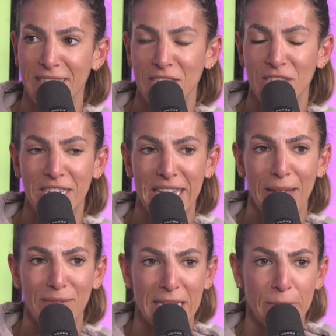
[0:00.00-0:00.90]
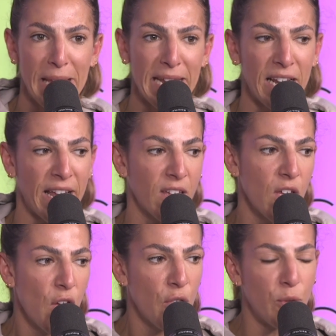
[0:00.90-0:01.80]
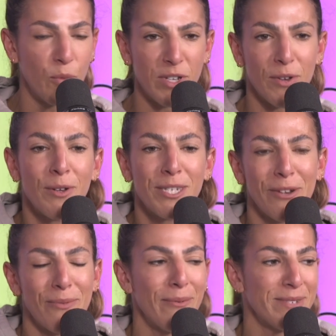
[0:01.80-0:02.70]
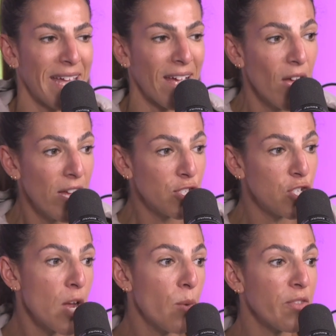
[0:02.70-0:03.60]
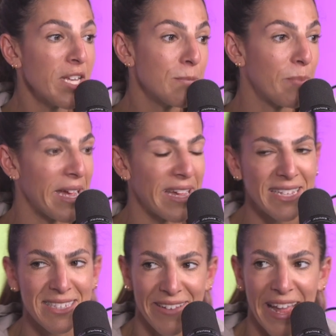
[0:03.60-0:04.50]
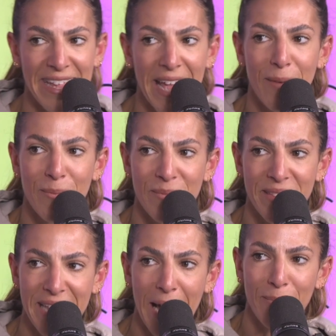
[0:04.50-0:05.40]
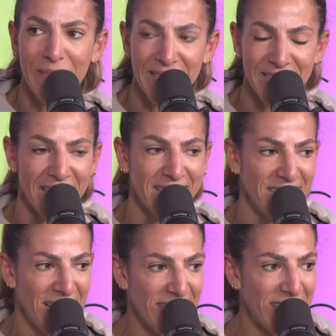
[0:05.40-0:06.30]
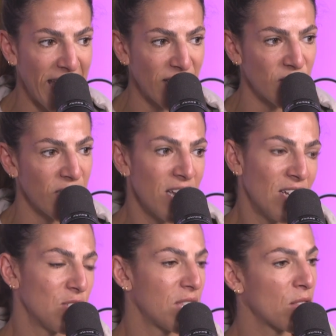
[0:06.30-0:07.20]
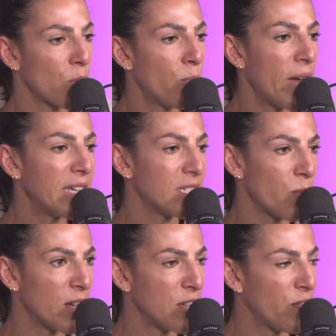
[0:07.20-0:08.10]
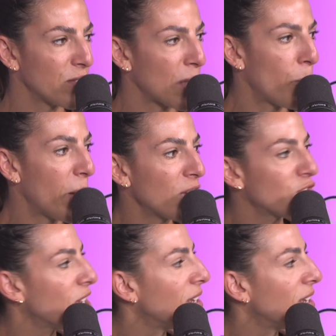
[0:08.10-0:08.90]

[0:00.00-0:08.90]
And she kept explaining, she mum was like, do you know what this bit is? We're like, yep, that's good. Thanks. She was like, the red is where she feels her passion.